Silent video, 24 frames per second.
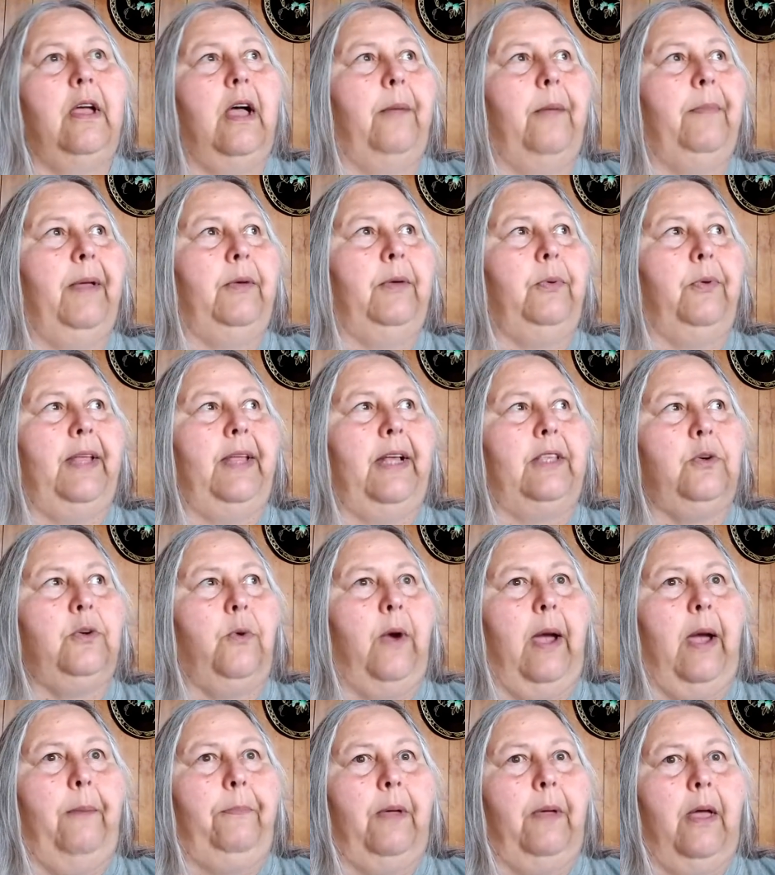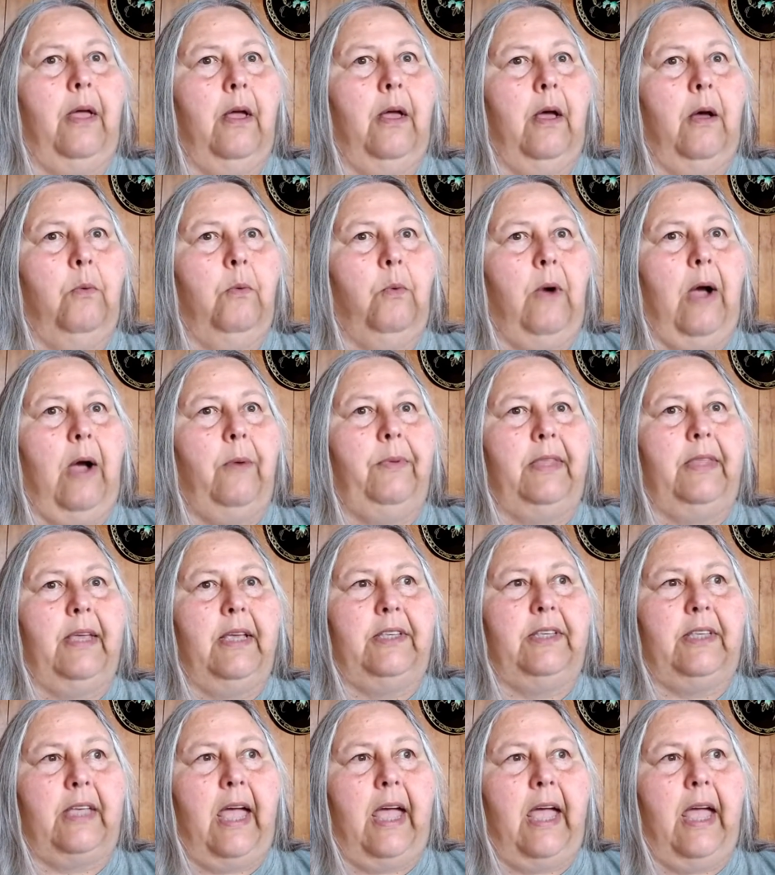I'm like, well, that's crap. Uh, uh, why would they
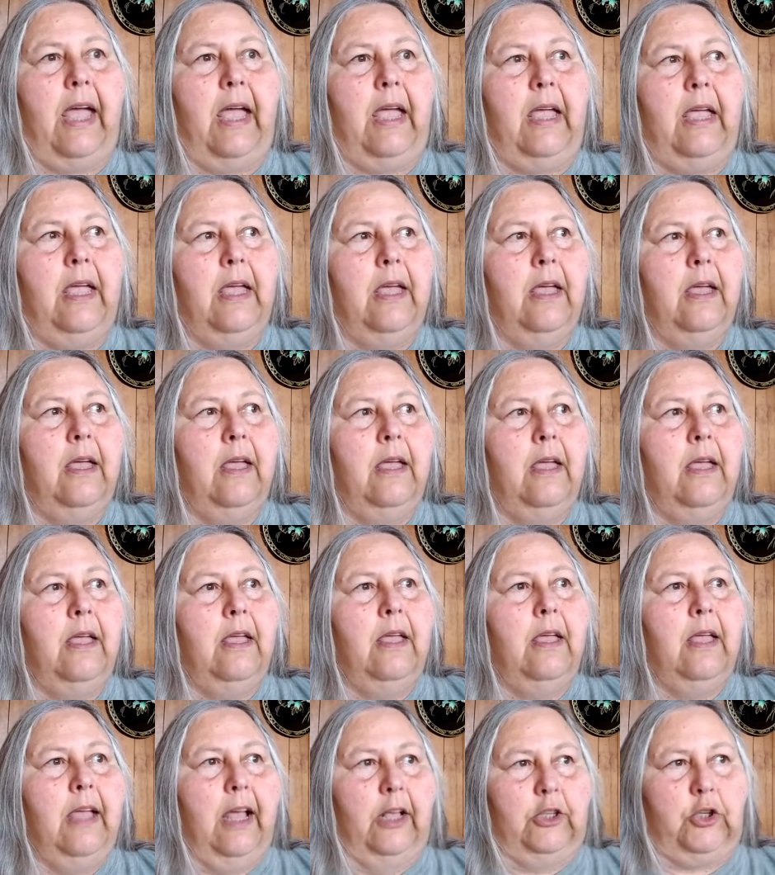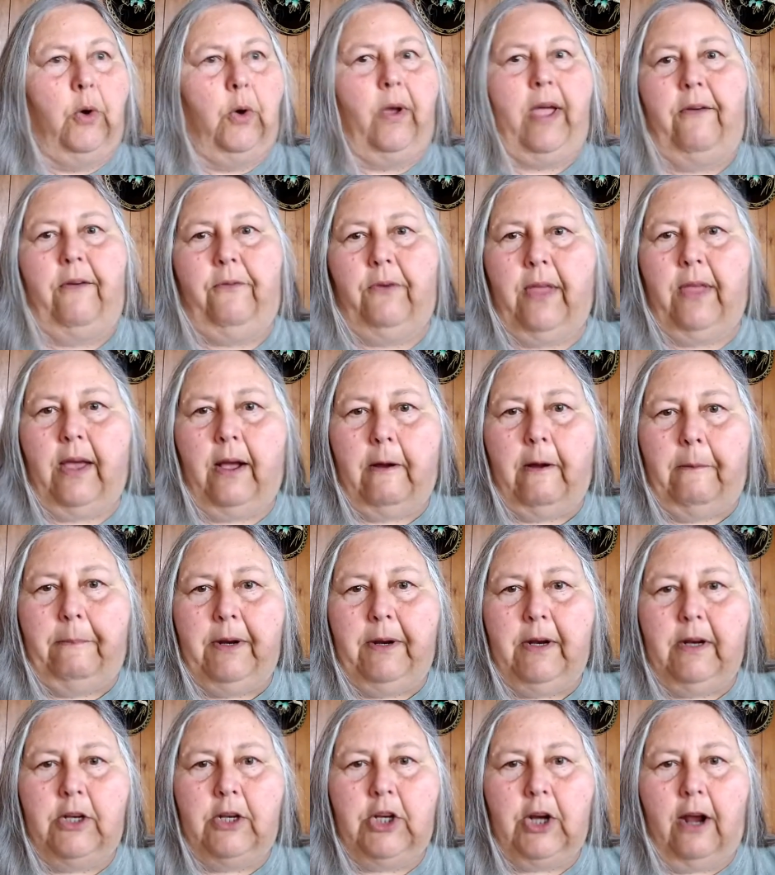say it's okay for that
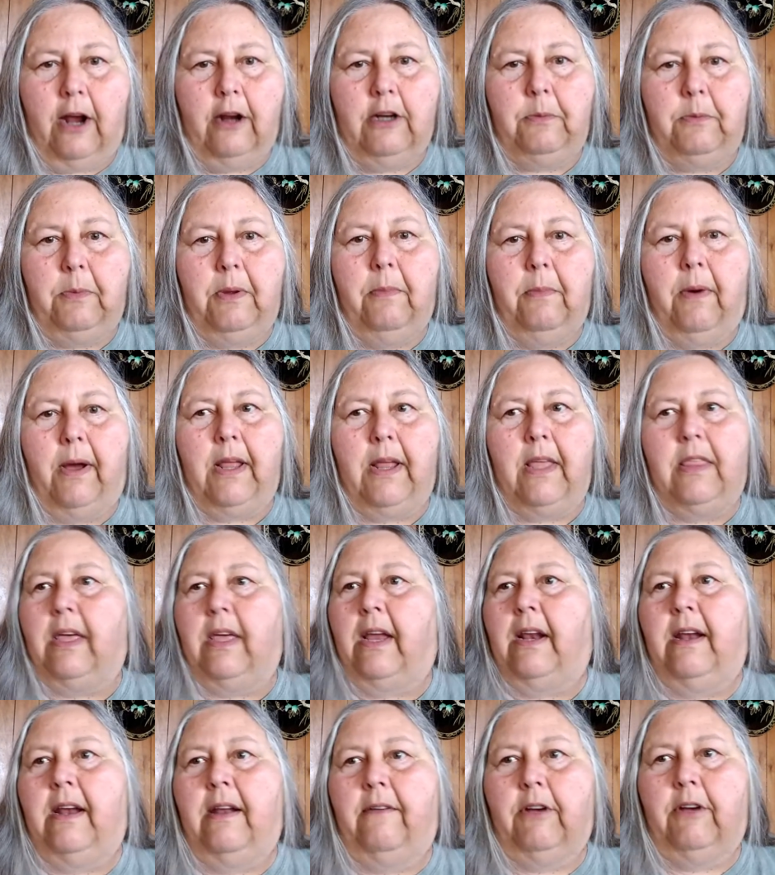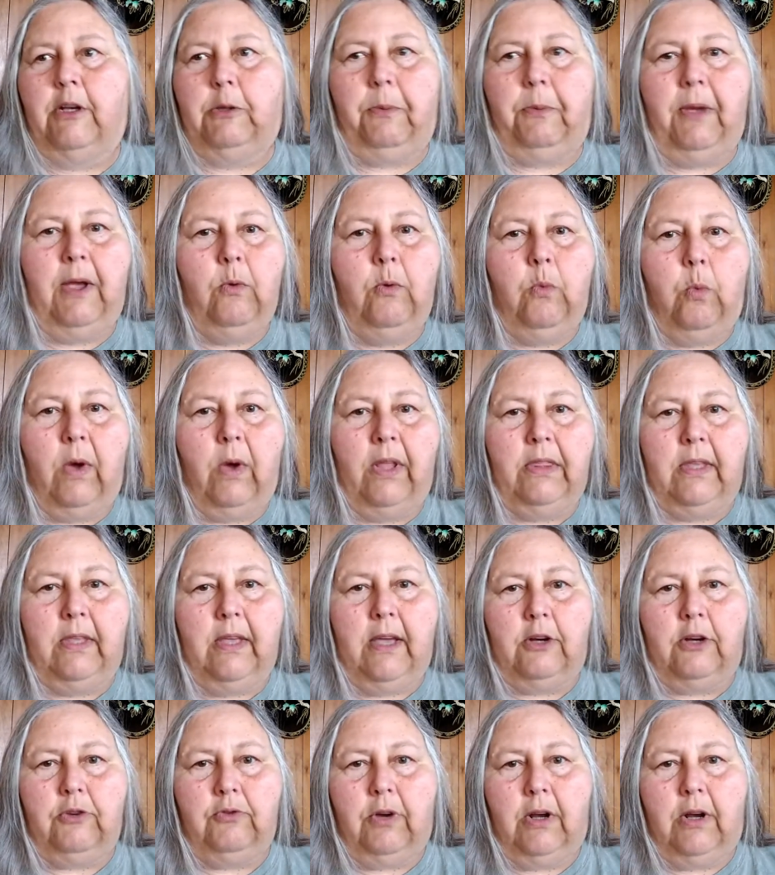company to charge me money that it never explained what the
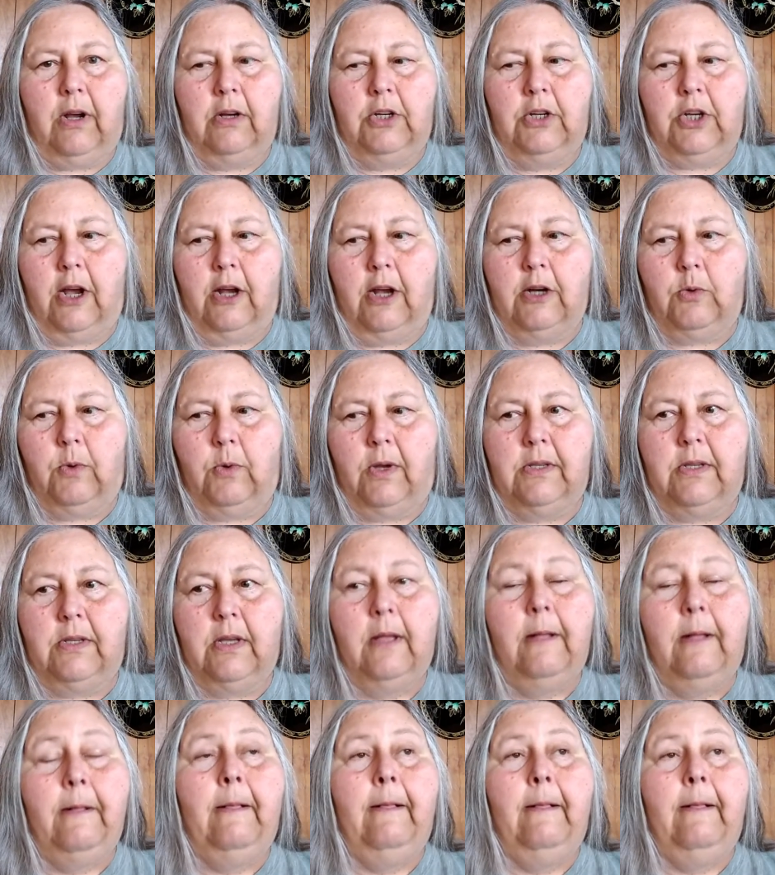extra charge was?